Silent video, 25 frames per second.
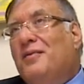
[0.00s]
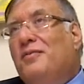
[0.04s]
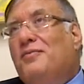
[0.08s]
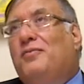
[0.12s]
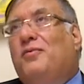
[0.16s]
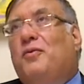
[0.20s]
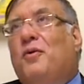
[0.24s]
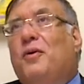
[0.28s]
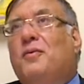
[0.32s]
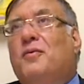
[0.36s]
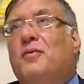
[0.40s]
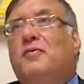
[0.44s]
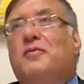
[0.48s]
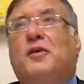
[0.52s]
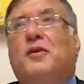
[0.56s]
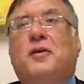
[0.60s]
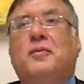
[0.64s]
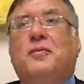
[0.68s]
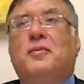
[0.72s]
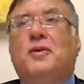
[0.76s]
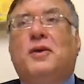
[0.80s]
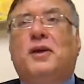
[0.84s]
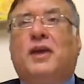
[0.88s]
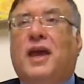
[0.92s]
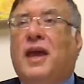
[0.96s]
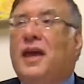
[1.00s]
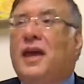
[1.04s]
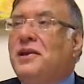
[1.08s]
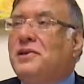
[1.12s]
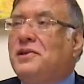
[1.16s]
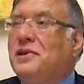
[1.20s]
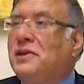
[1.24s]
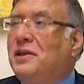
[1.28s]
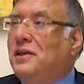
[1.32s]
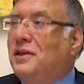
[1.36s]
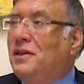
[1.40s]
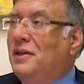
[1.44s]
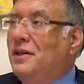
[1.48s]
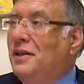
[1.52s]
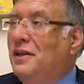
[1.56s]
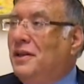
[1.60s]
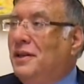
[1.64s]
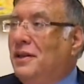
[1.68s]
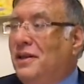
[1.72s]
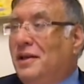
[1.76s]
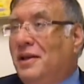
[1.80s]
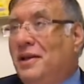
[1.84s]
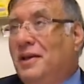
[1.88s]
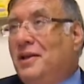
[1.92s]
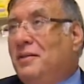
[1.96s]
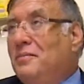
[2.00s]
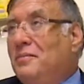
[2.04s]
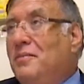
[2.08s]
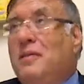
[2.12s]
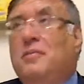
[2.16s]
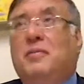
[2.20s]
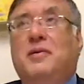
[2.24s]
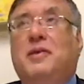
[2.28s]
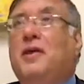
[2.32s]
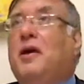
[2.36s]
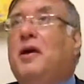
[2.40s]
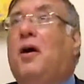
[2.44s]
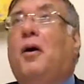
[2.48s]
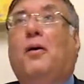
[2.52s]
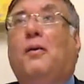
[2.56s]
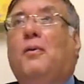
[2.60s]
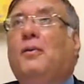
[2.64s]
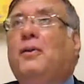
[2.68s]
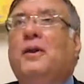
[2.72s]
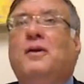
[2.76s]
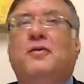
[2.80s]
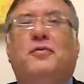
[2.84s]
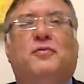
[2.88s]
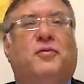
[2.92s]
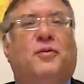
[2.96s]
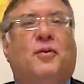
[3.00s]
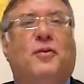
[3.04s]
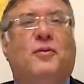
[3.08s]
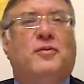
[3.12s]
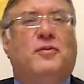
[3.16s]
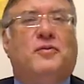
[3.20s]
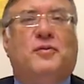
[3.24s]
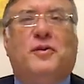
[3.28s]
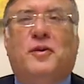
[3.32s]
form of communication. Maybe the only form of